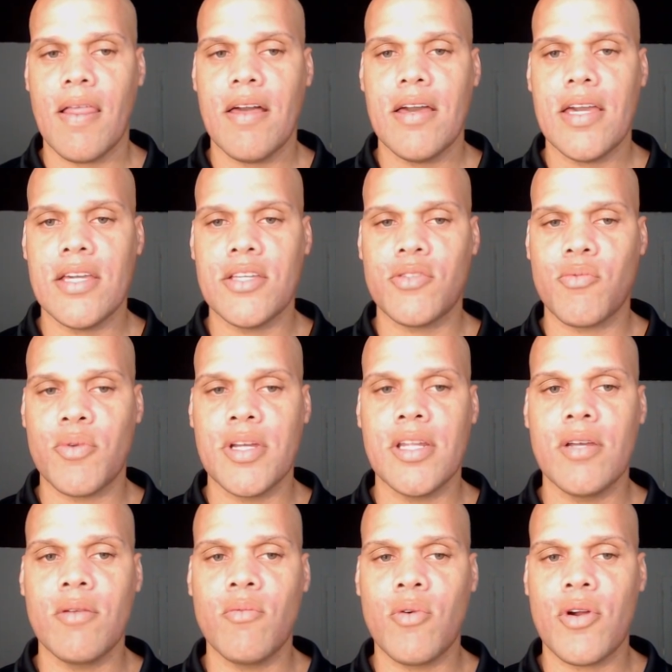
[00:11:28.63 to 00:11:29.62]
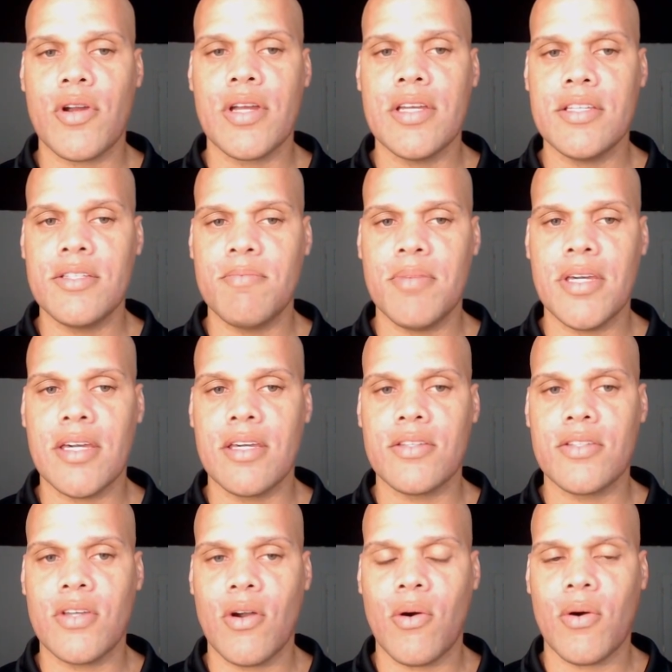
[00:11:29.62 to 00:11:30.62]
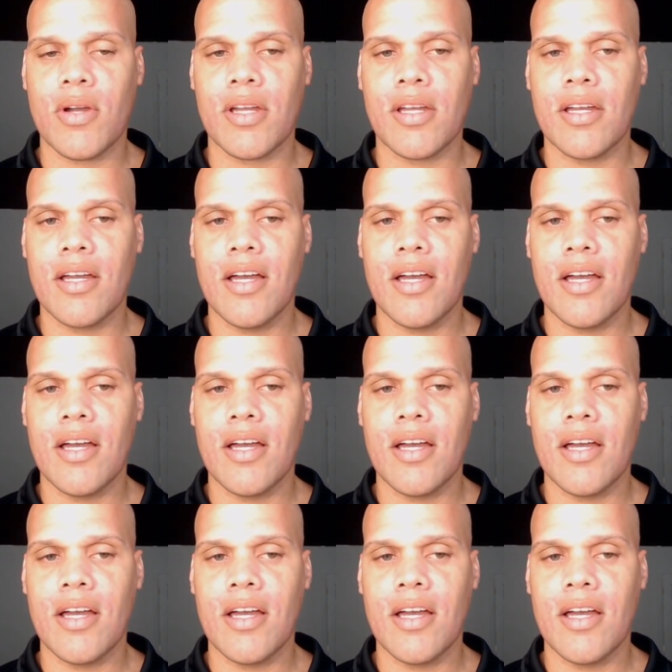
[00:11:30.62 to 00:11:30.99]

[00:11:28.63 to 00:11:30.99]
He's reading where his big is going.